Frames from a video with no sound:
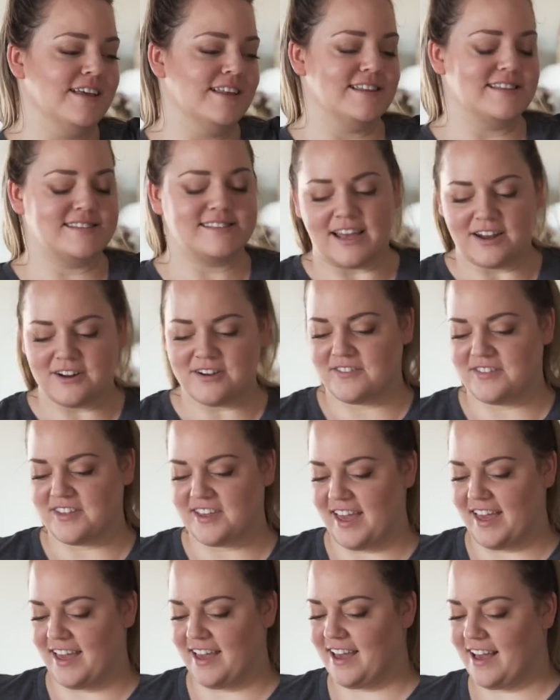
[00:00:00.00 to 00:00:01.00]
the center of the
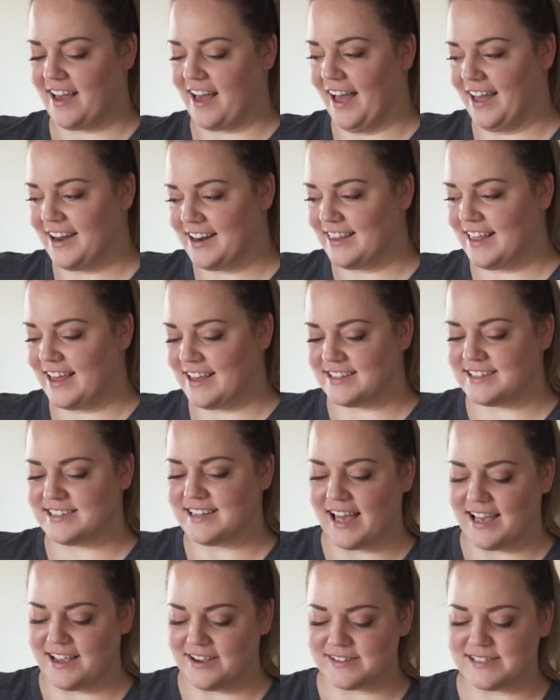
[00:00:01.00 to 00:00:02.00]
cake, kind of like the
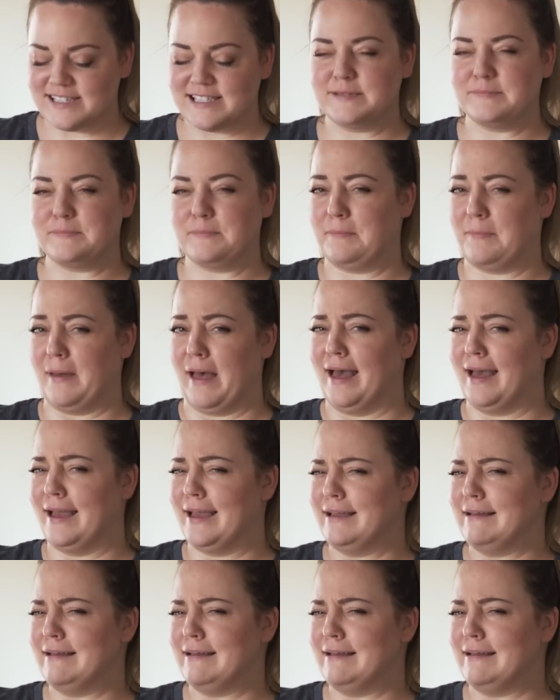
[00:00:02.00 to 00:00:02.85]
tiger's spine,